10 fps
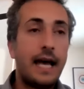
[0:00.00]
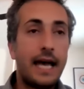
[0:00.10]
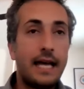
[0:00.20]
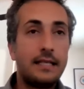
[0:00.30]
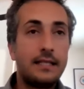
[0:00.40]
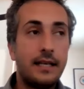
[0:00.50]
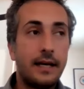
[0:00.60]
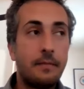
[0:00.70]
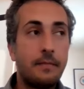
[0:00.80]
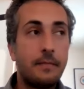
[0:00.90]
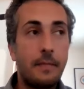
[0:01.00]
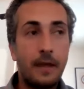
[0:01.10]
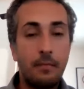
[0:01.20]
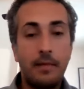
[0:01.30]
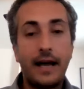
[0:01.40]
And um,
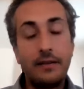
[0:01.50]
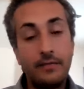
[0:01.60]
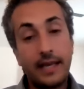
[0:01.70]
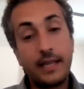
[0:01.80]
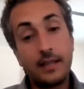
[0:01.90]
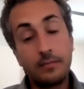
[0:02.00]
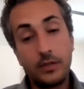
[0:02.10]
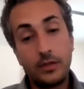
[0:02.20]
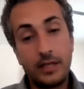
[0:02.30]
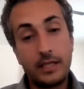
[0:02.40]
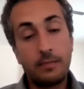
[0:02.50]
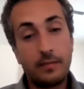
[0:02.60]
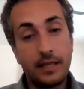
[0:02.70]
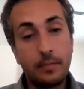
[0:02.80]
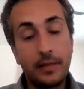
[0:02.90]
by inviting them to these
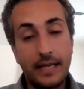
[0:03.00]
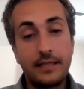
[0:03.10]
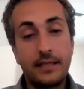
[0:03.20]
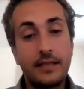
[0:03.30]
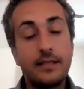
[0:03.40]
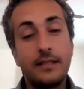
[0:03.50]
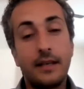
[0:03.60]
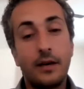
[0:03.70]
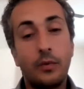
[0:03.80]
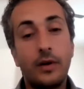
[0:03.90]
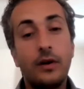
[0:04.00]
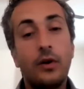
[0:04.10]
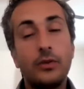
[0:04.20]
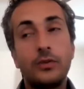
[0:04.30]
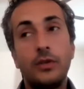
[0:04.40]
public places, uh, we're
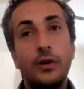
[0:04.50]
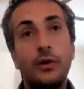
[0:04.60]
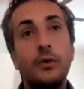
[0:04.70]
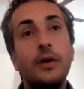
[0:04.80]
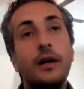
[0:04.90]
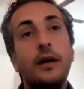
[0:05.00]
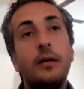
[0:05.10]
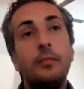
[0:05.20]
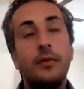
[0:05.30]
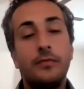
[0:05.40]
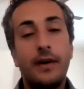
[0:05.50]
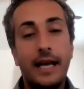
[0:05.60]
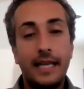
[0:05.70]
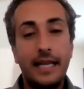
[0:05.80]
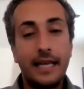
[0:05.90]
also
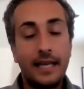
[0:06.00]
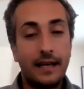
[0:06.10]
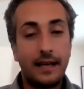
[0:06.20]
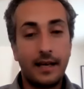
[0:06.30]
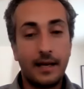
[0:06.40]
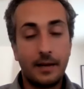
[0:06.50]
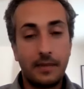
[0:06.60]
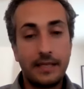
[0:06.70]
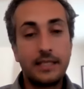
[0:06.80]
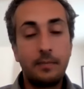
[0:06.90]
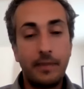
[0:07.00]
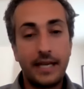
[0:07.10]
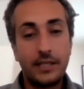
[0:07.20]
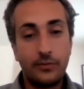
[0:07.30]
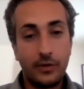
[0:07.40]
providing um, a
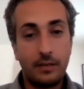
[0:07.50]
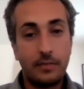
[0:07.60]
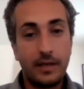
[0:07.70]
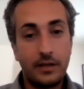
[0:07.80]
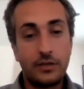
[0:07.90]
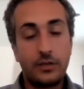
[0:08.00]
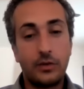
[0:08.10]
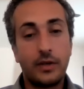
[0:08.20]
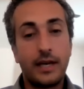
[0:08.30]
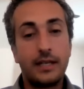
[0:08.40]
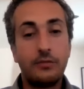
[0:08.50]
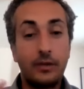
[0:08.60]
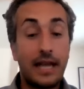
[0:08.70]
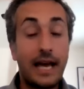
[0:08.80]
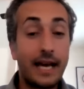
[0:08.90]
space for the mothers to kind of
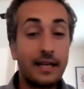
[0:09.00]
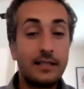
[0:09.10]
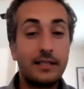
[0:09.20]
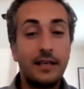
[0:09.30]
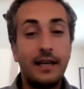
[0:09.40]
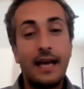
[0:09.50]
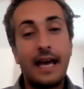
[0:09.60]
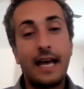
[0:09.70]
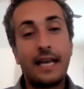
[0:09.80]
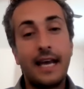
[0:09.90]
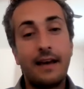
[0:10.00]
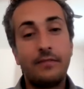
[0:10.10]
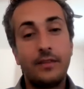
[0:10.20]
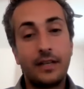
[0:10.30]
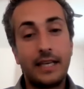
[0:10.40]
relax, and
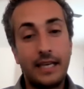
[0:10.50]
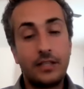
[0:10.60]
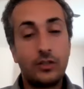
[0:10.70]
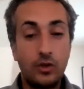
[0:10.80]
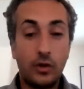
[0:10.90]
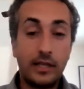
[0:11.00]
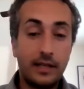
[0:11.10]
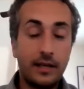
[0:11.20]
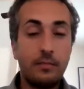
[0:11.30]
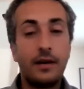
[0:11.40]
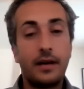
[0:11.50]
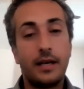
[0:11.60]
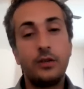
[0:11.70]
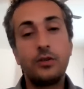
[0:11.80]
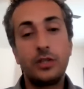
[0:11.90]
have their kids join them, uh,
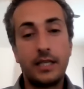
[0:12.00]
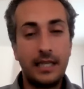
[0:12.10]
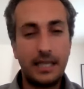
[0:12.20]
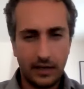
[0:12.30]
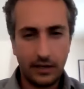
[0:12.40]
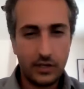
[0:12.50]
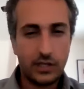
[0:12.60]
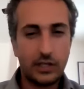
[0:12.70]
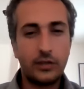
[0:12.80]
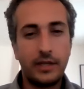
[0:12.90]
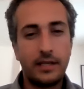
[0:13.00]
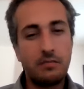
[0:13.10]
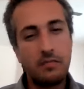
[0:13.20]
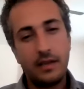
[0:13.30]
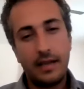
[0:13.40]
usually the younger
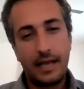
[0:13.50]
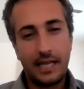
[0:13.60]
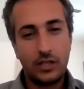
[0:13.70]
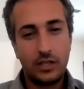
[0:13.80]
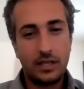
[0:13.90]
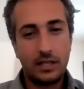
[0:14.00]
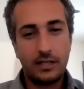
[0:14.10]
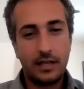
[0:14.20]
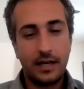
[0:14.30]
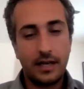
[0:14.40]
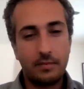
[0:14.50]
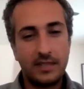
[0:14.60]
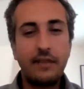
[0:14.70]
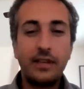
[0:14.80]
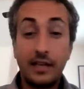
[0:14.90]
children, ages um,
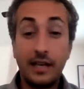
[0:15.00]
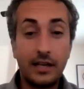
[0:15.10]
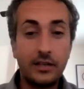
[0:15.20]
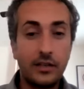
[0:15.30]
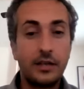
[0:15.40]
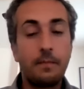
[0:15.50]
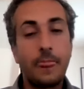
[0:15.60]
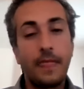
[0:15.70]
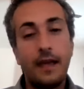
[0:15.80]
seven and under.